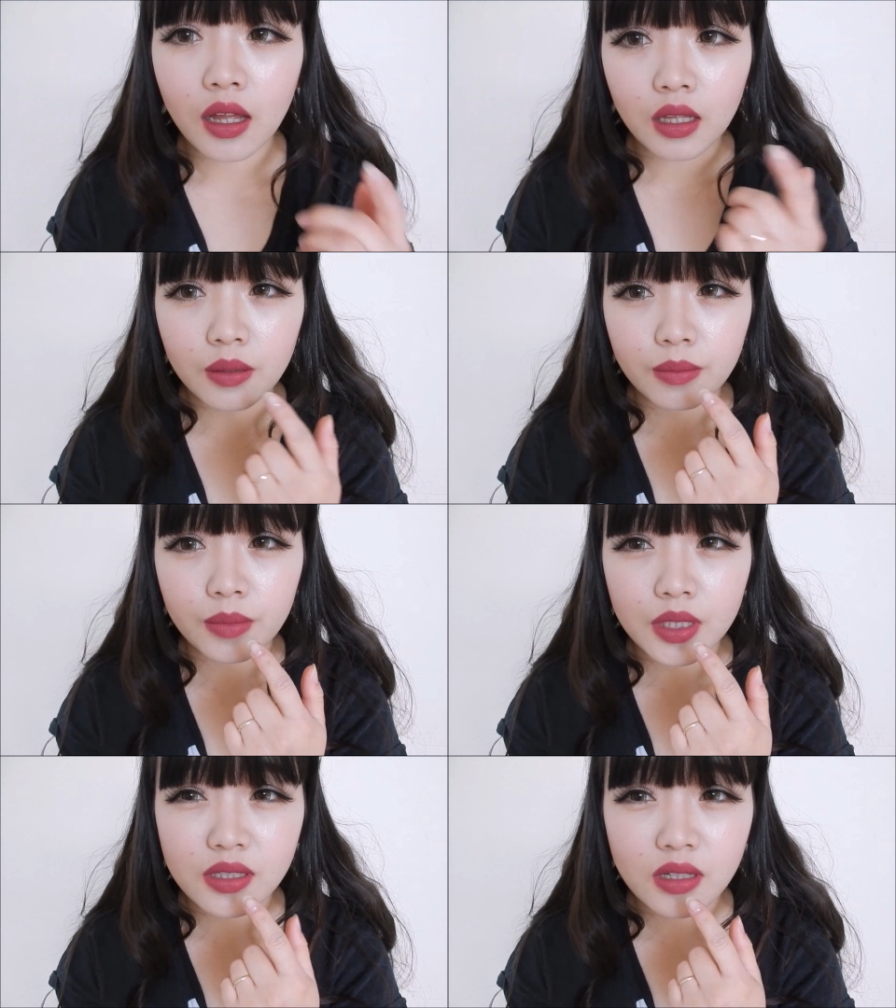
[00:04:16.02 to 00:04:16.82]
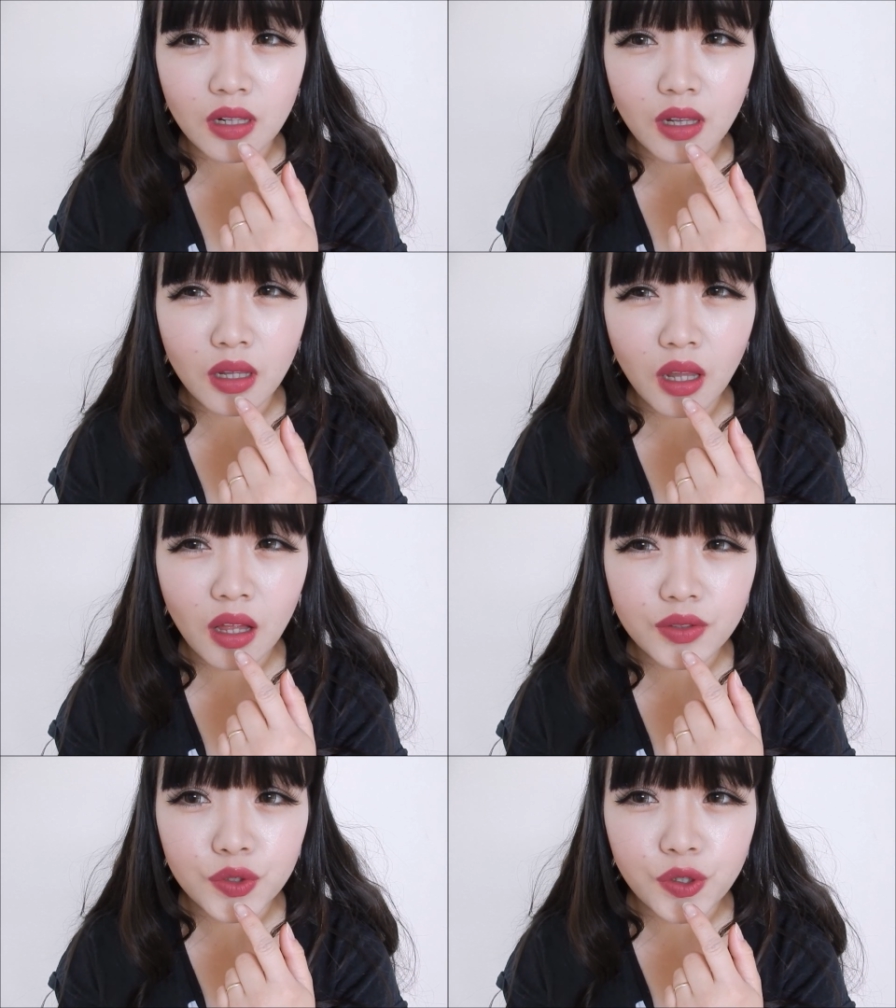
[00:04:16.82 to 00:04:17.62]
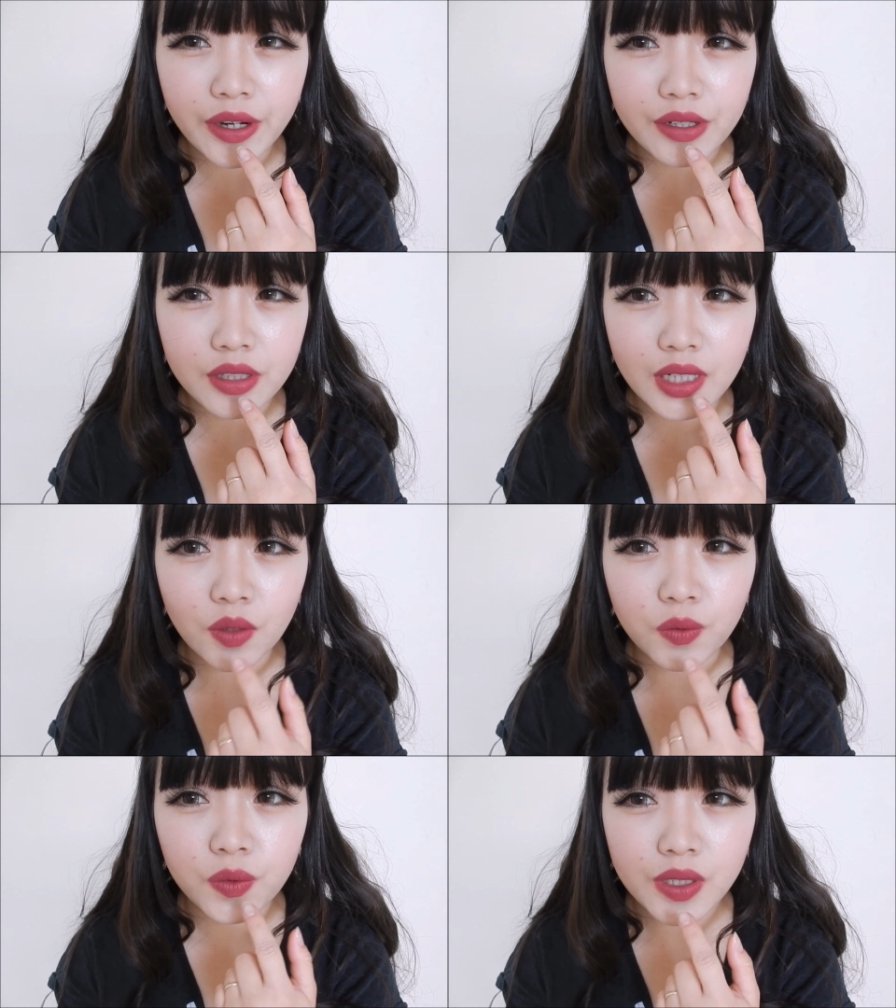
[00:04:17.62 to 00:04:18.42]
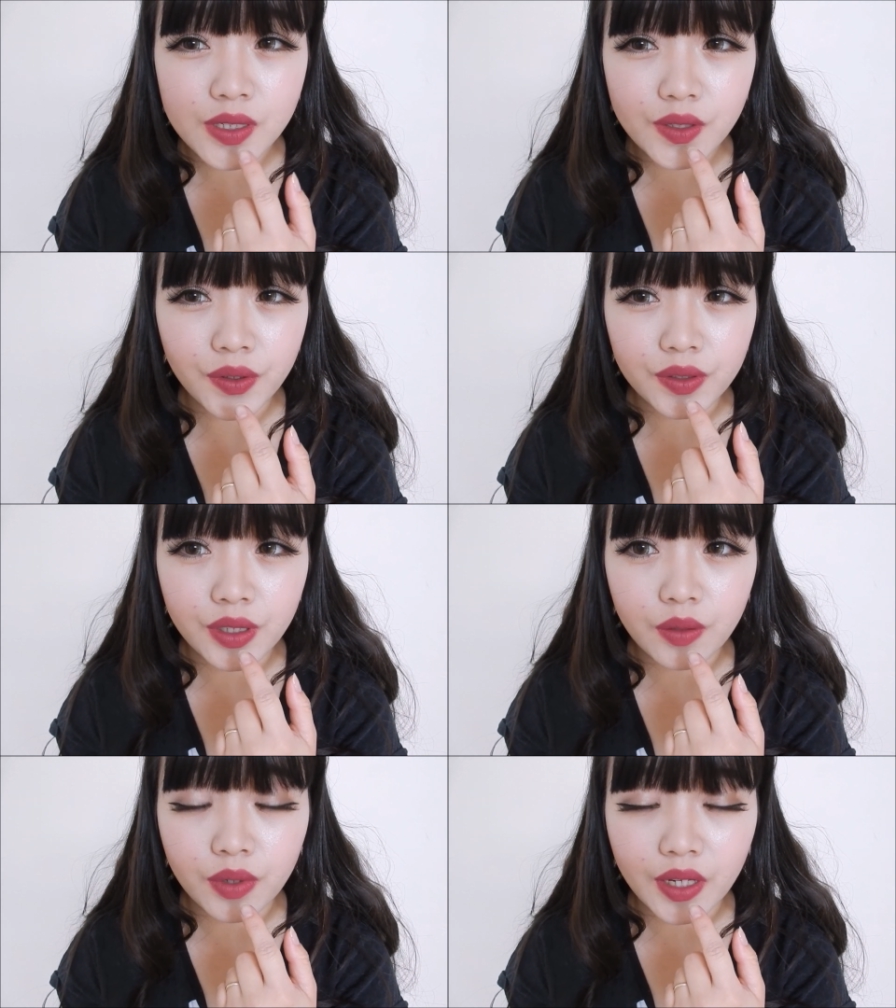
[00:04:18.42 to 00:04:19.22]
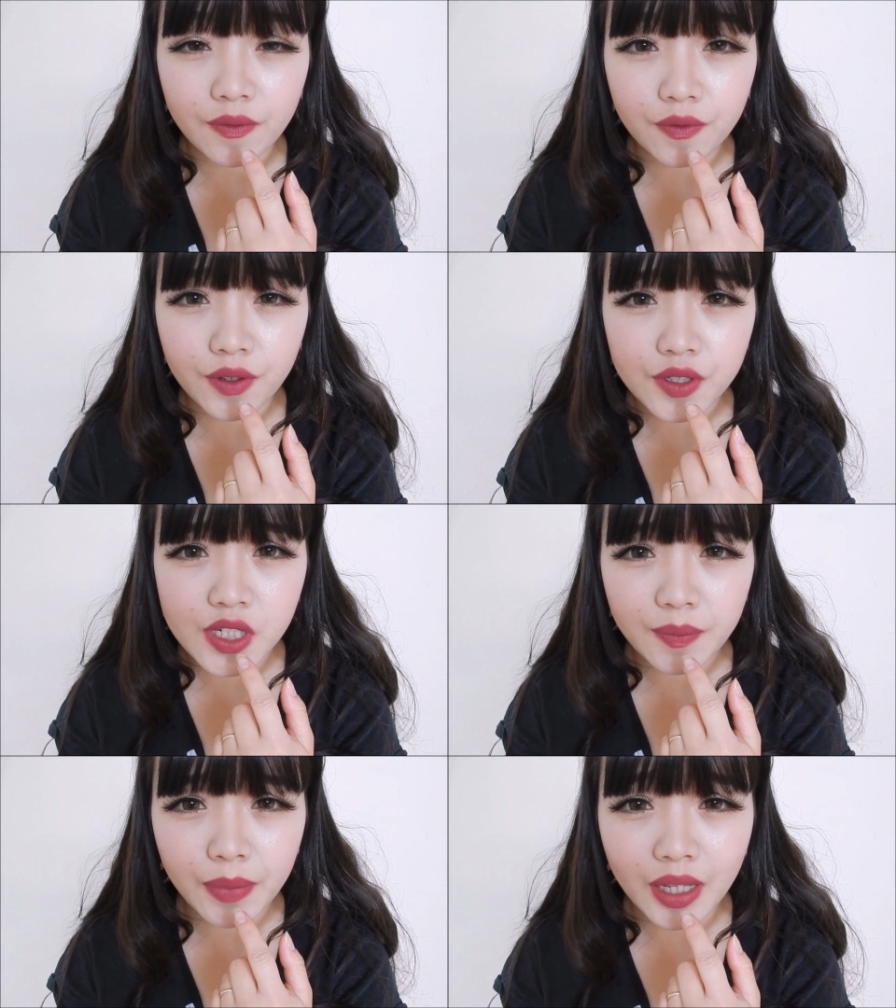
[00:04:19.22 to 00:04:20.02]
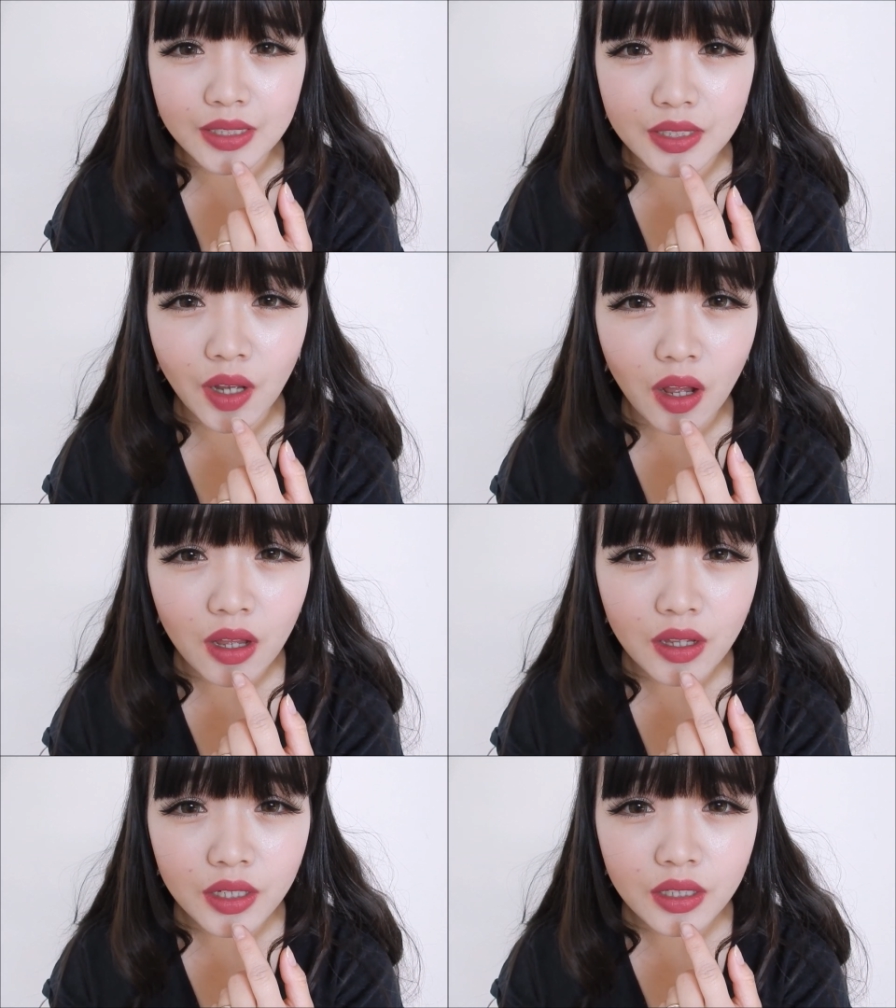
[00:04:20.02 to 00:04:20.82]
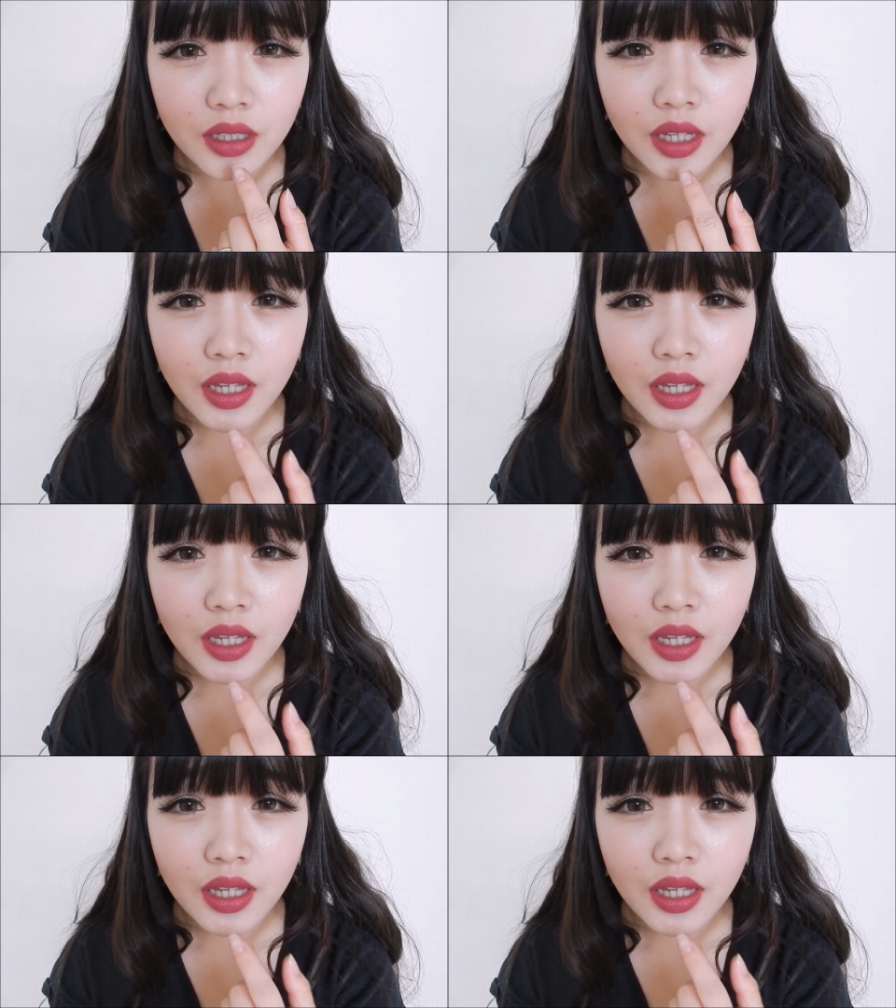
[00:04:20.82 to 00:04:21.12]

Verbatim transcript: Um, it's a lot drier than it was earlier when I first applied it on.